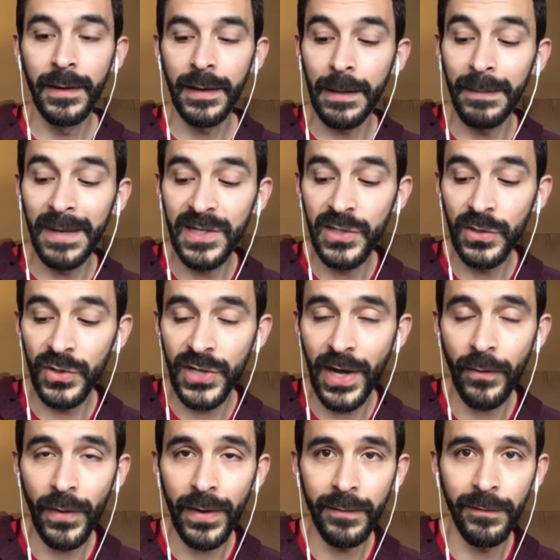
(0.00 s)
it means you're
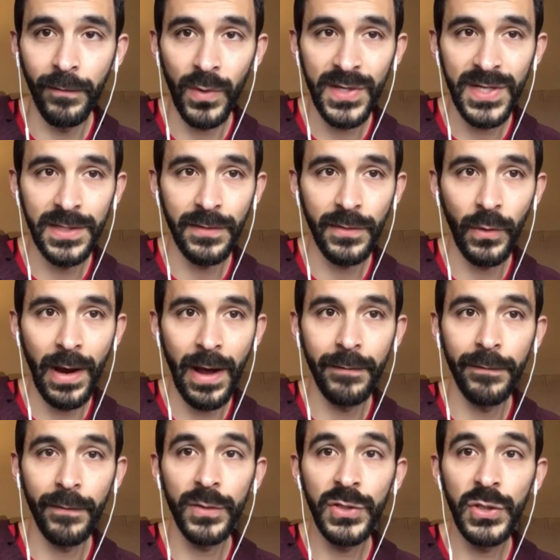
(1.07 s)
generating force into the ground
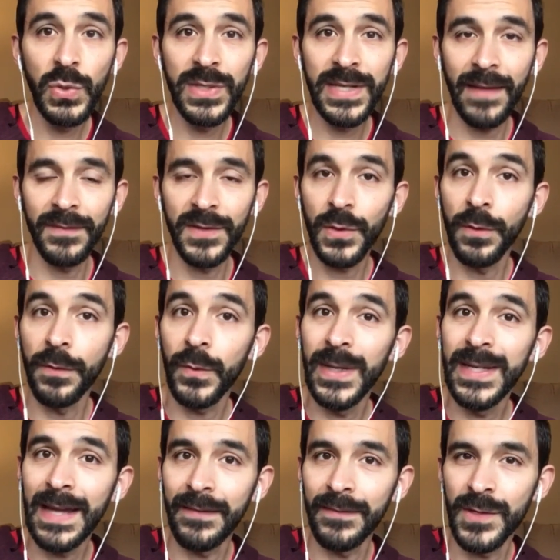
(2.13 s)
for 2/10 or
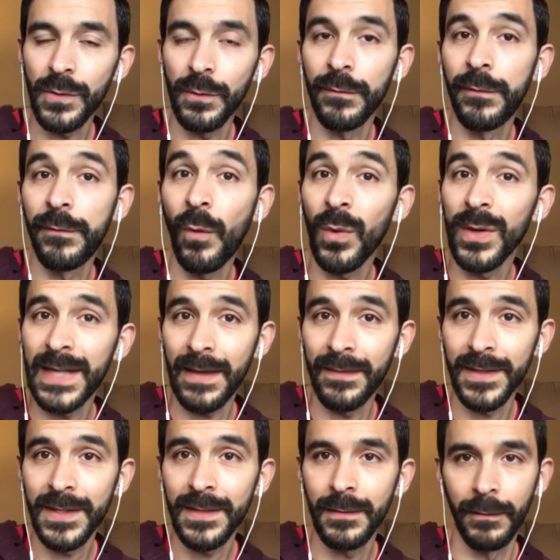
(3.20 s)
3/10 or
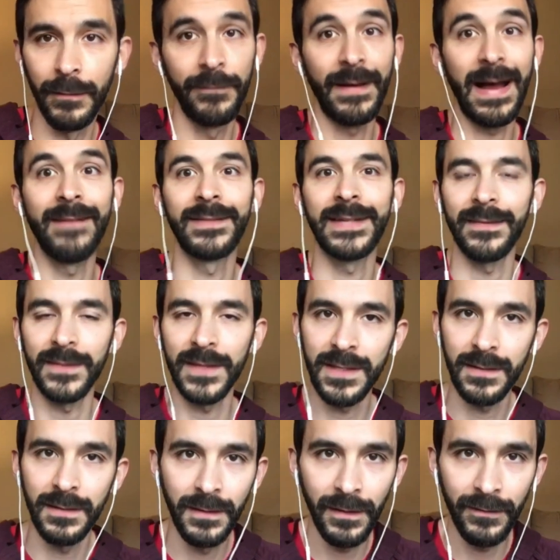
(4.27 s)
4/10 or 5/10
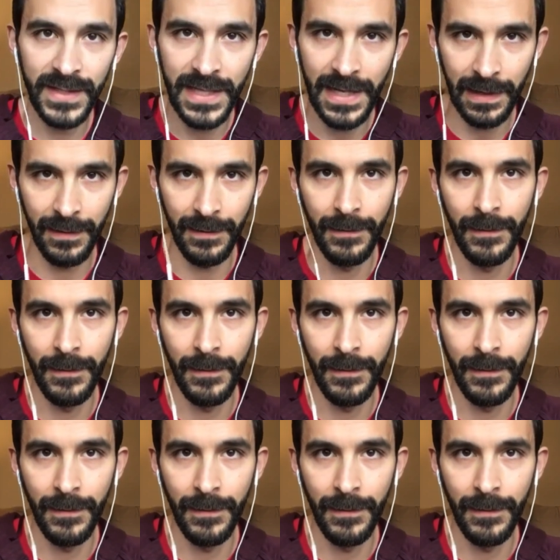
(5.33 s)
of a second.